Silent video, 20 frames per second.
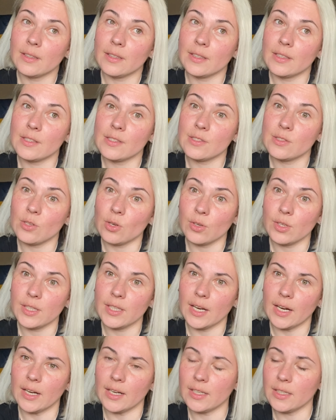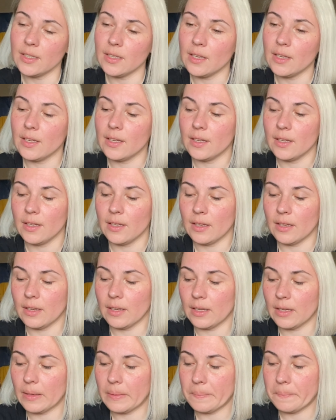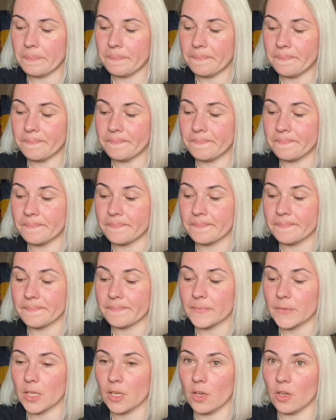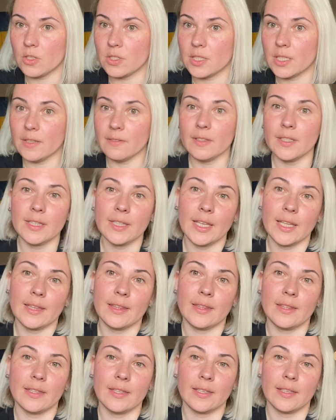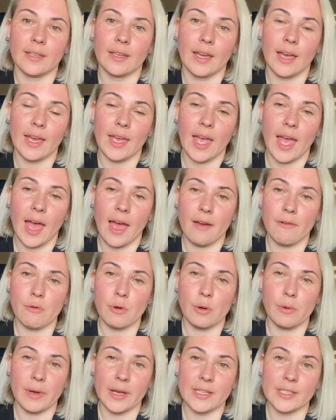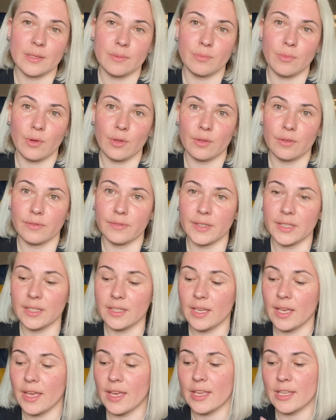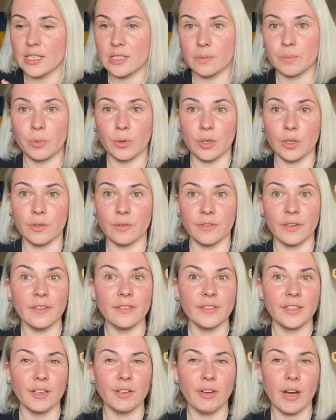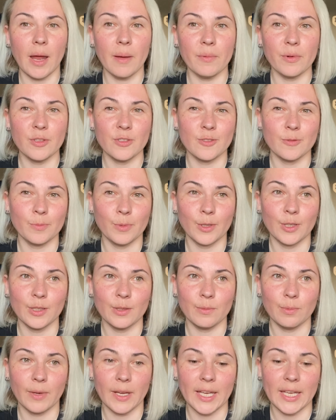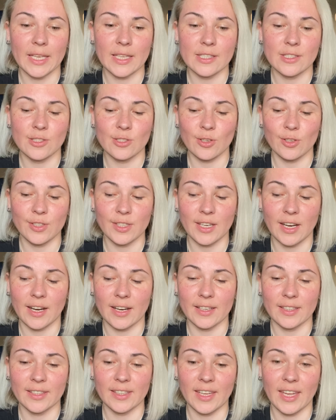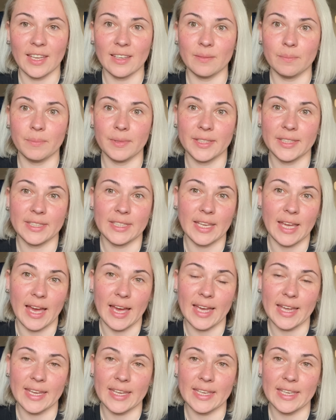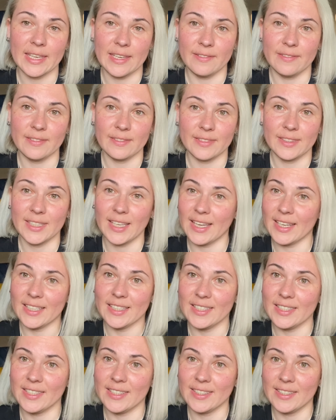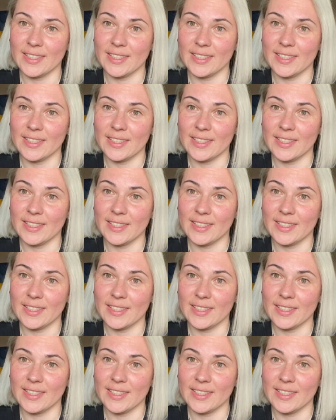sock yarn, because even that I have quite small feet. 50 gram of sport weight sock yarn can be tight